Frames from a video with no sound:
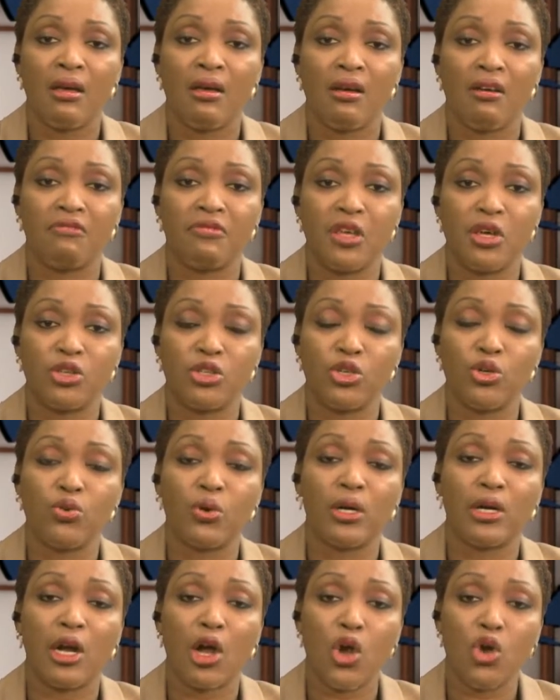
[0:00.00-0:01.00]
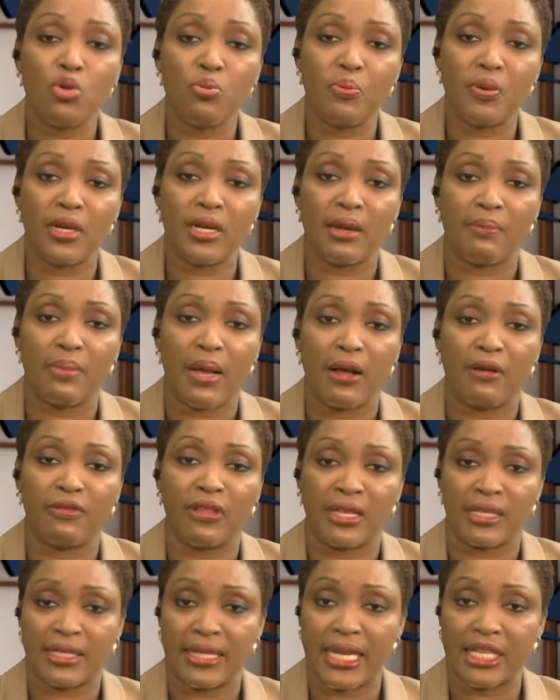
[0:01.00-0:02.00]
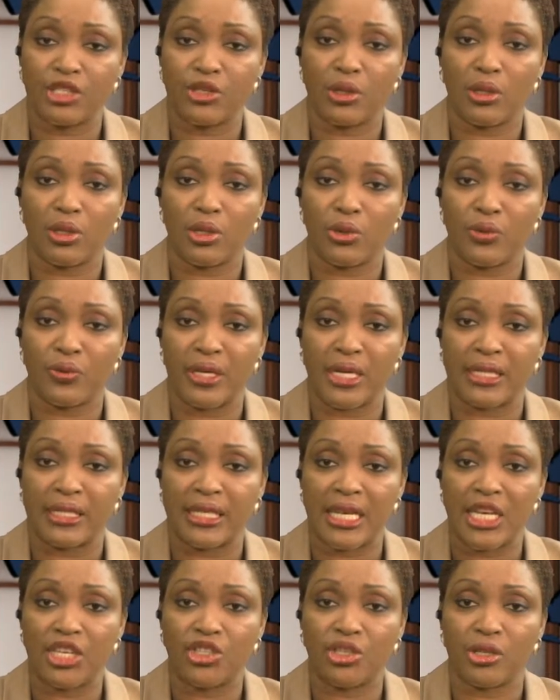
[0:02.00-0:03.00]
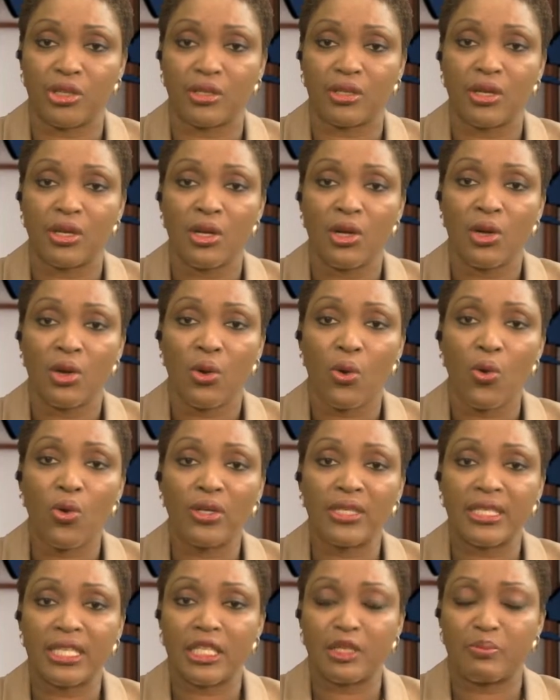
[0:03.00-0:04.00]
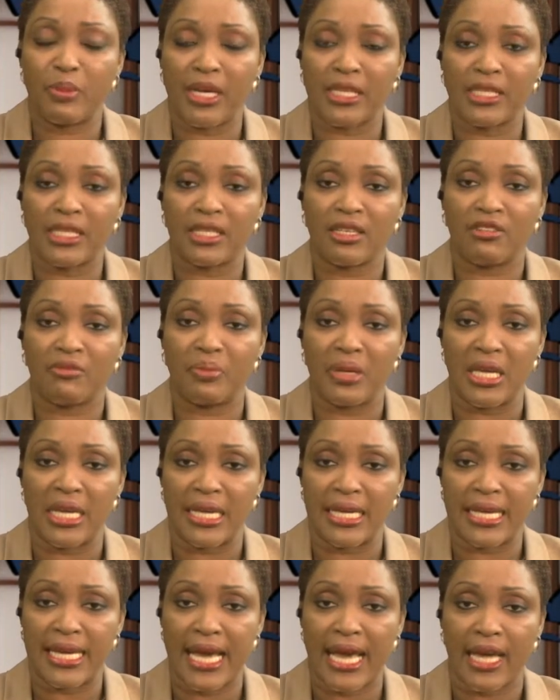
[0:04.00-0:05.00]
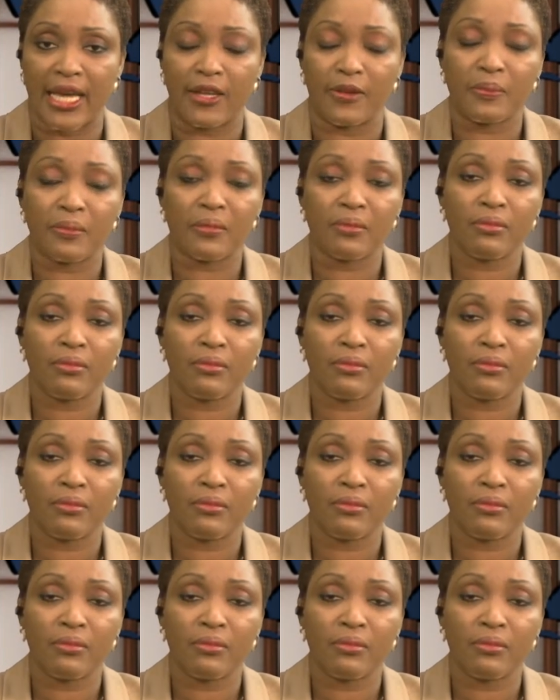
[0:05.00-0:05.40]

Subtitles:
of those who are open about their sexual orientation or suspected of being gay.